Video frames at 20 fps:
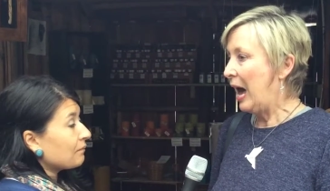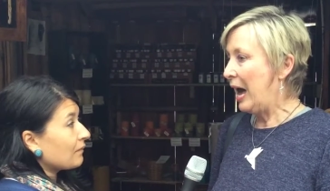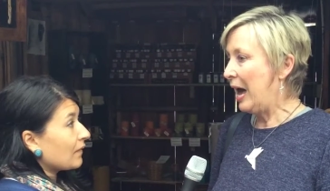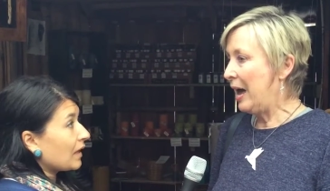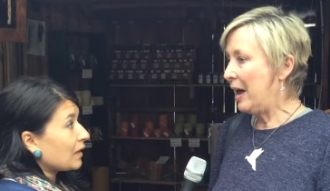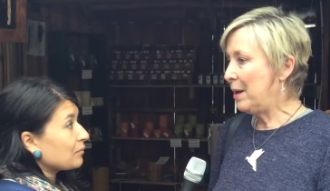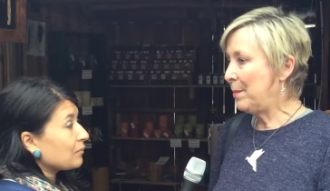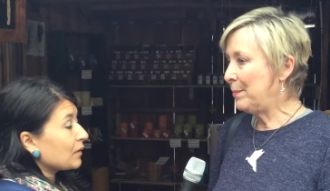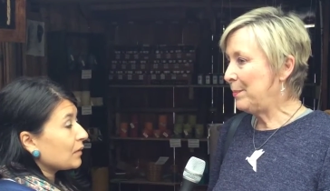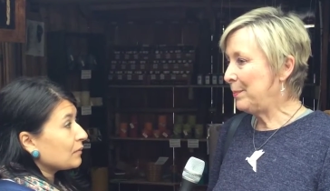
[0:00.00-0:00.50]

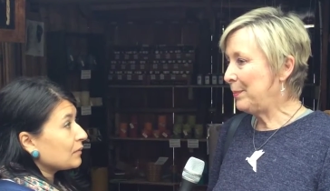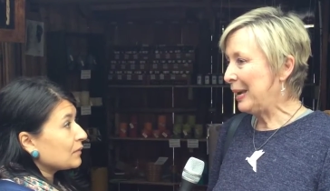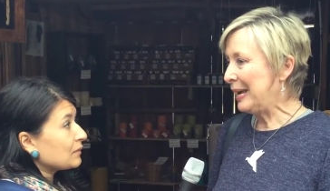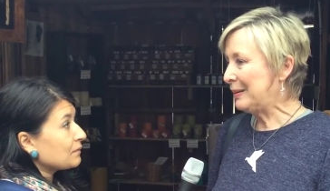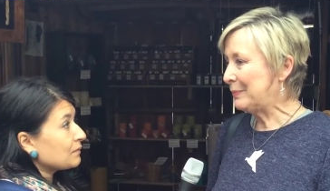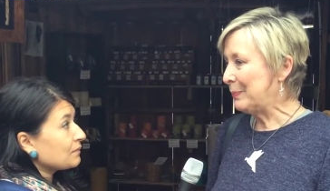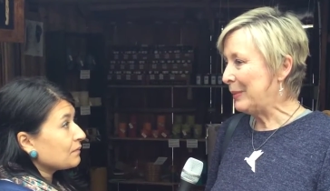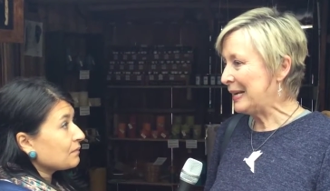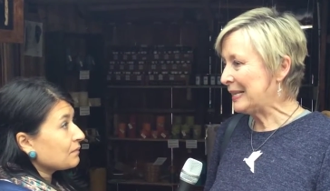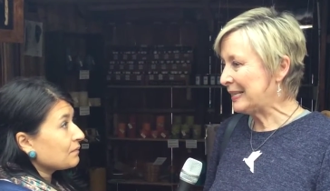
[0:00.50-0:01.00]
Speaker 1: Um,
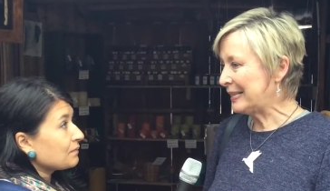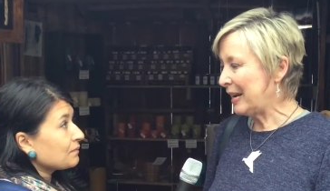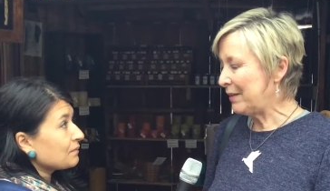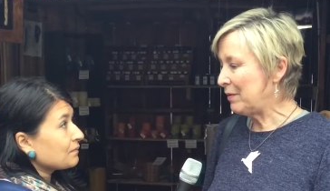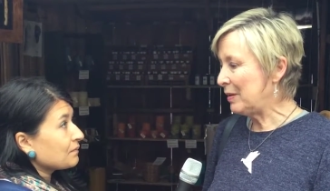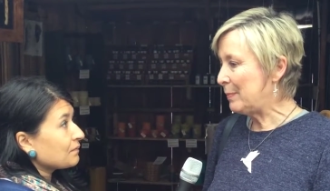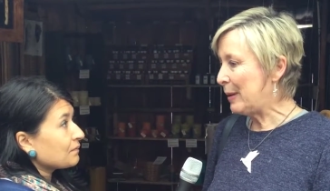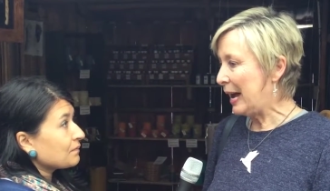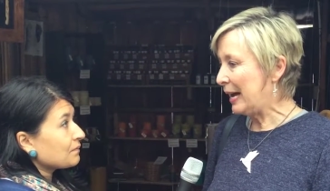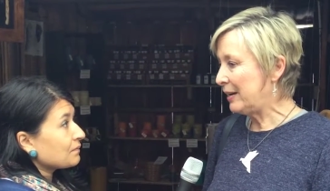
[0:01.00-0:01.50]
it must have
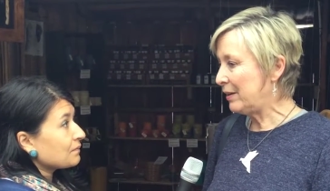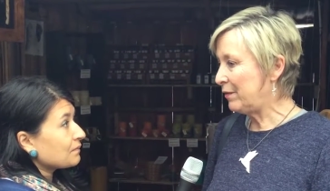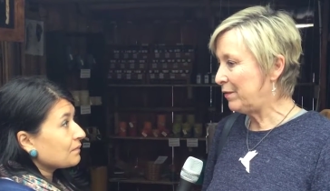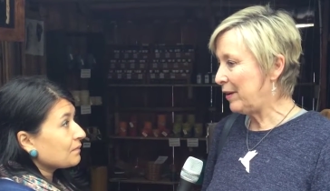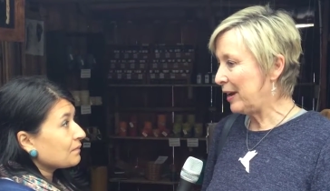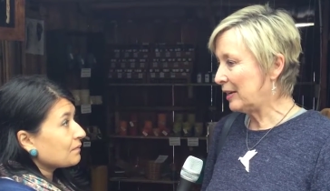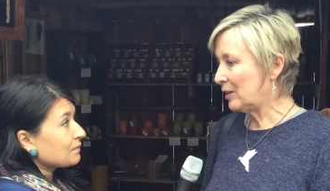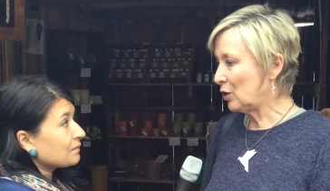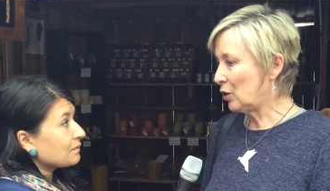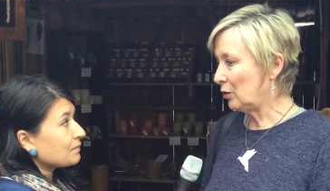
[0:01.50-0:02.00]
a bad
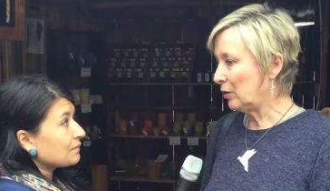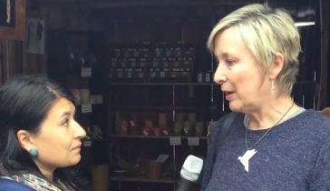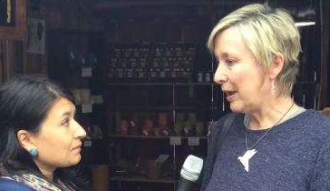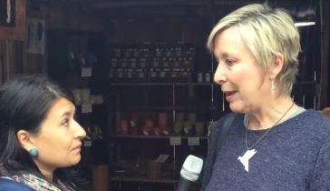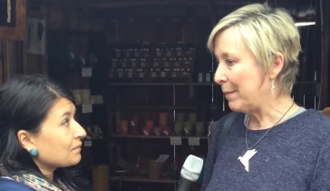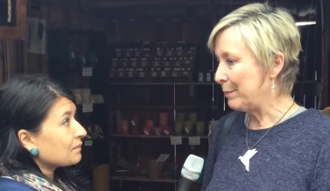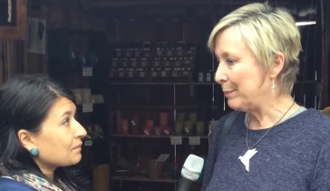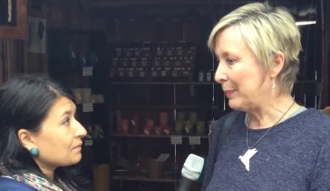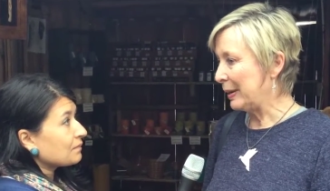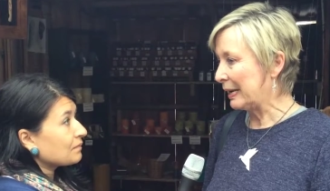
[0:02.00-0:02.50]
effect on
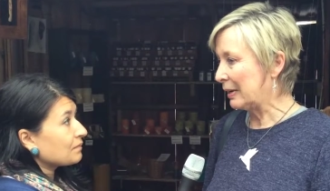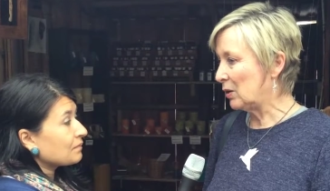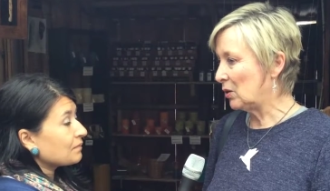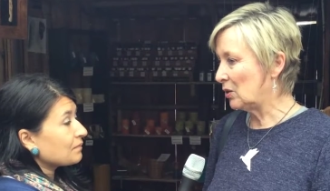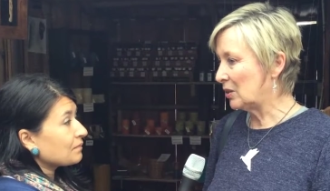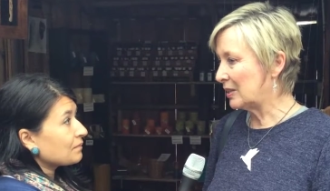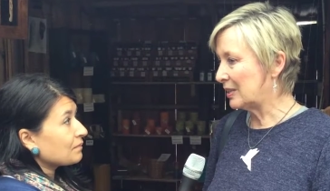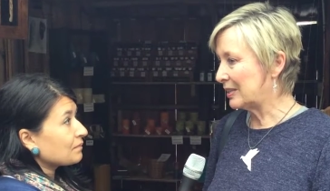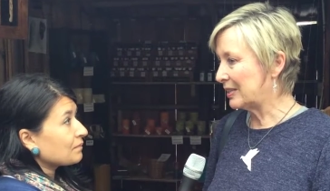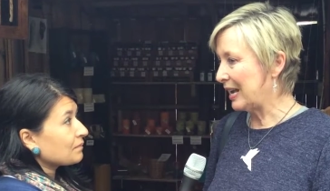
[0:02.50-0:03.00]
them
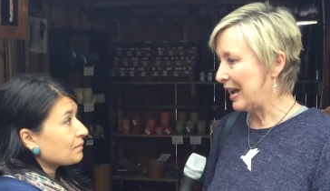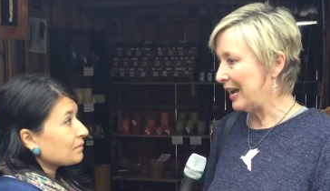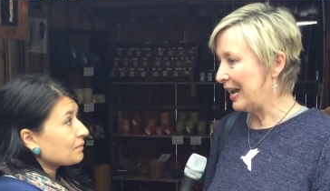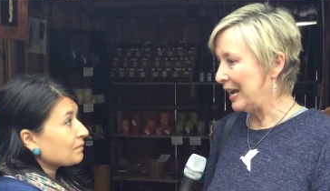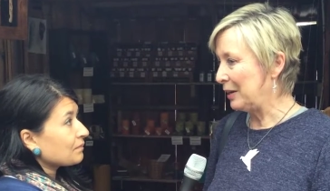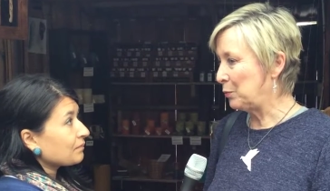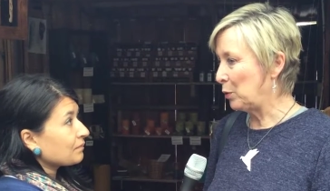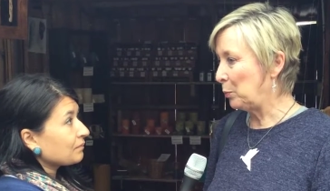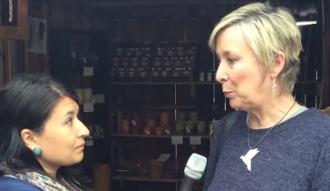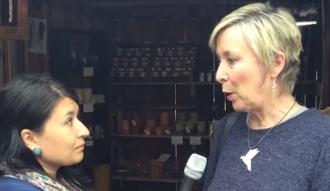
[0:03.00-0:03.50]
because uh,
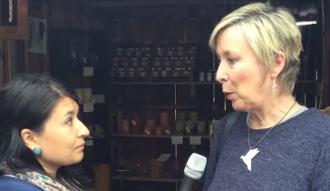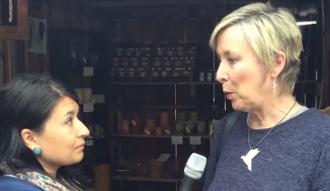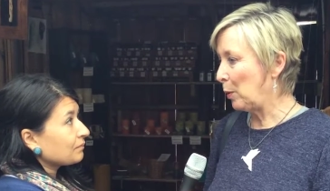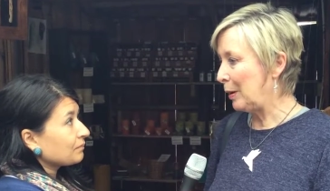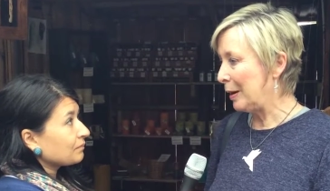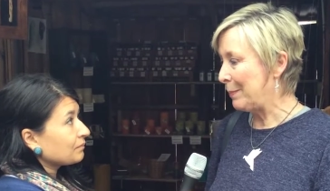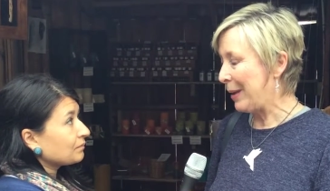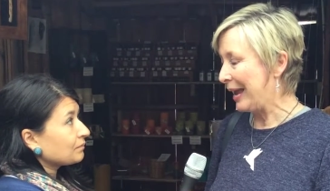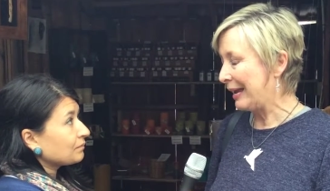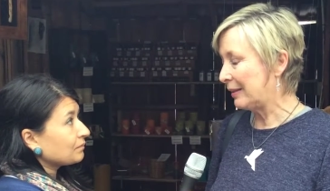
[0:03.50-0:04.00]
it will
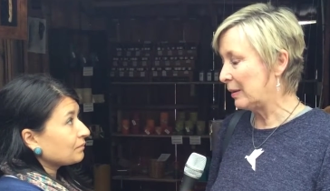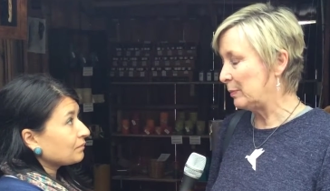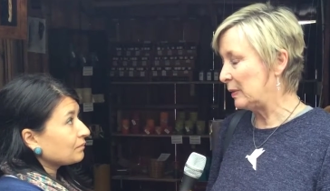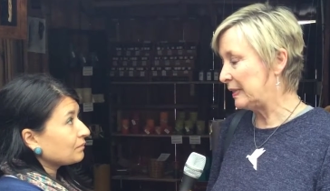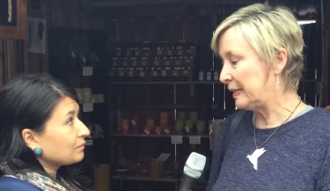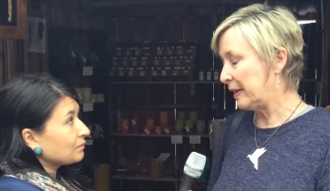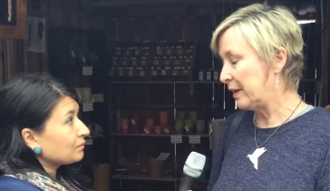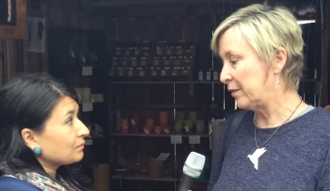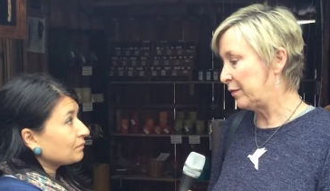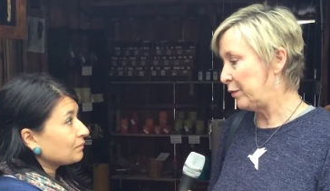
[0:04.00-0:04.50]
probably make them
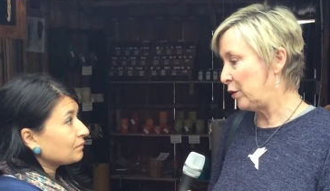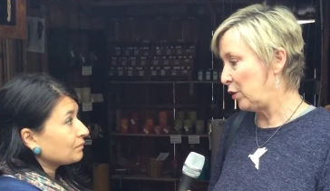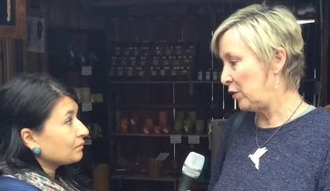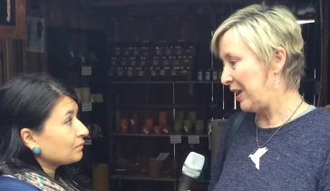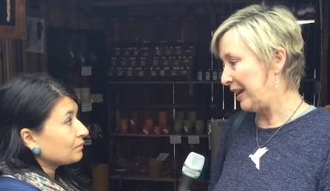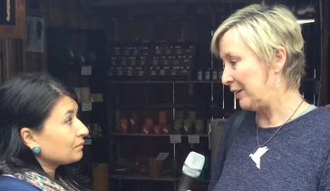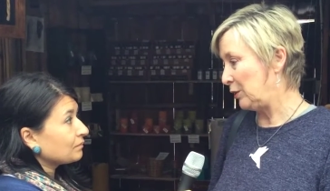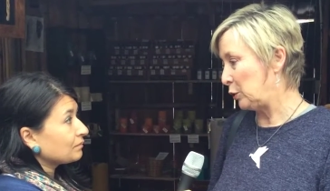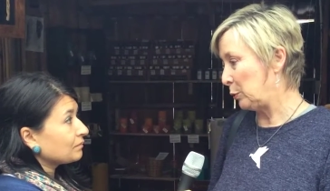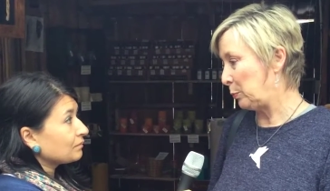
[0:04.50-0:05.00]
sink
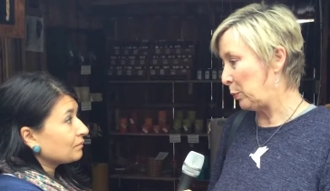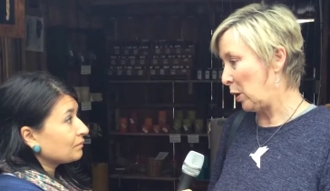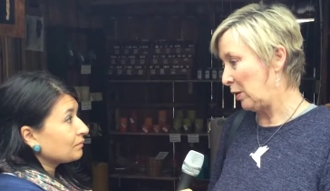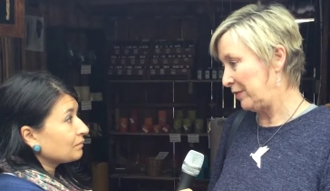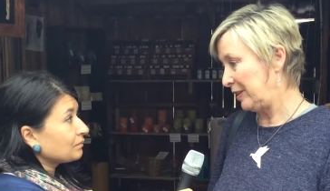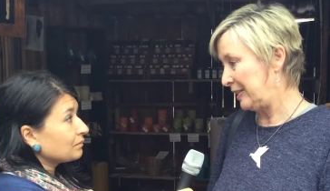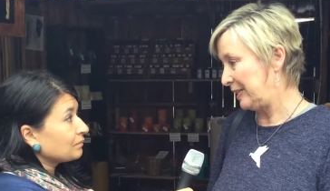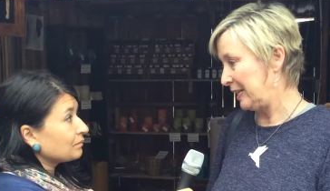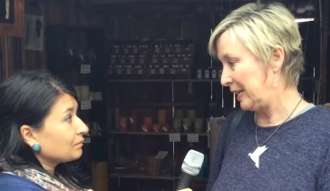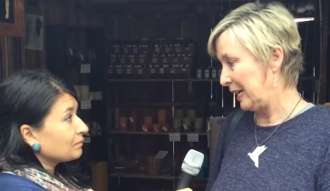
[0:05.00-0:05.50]
further into
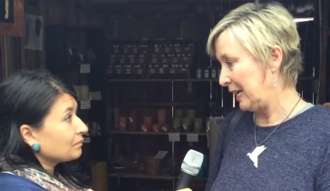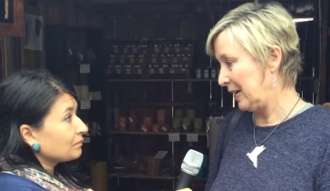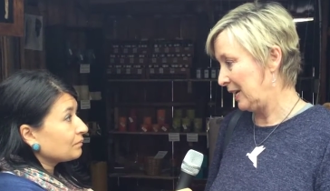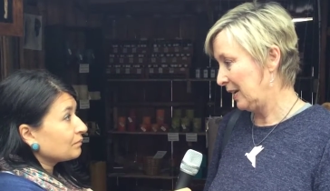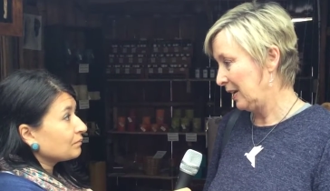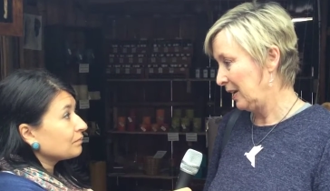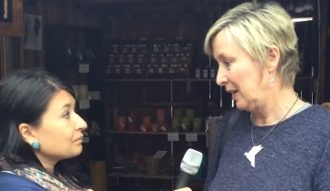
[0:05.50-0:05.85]
poverty